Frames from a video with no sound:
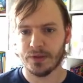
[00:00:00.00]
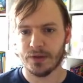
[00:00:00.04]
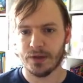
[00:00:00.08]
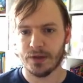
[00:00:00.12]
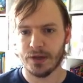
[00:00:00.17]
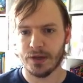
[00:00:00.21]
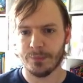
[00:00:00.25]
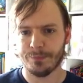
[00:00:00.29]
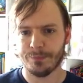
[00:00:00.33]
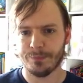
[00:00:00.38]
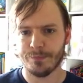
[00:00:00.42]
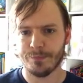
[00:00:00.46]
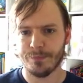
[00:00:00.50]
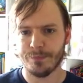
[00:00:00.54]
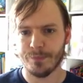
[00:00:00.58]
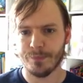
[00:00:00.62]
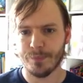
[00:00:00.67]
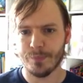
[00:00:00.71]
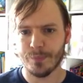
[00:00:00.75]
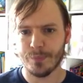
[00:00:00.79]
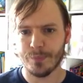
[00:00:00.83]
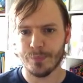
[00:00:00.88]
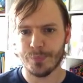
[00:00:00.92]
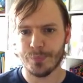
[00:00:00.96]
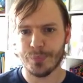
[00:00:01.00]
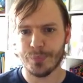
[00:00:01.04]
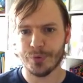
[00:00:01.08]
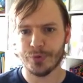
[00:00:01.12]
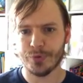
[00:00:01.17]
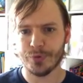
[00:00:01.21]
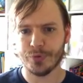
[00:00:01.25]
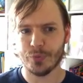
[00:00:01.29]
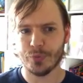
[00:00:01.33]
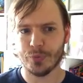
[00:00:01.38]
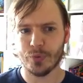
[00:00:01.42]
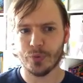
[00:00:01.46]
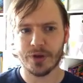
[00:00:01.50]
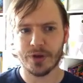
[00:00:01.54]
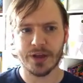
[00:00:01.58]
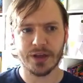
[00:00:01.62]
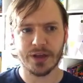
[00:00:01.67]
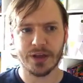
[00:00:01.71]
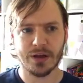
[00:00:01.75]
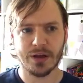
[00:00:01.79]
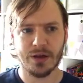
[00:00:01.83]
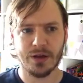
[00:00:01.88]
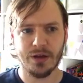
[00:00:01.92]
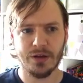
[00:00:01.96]
but what I
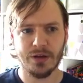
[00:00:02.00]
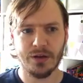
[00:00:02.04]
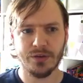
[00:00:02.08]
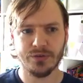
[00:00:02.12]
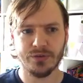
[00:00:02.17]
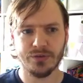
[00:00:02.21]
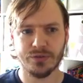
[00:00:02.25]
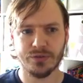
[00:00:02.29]
can't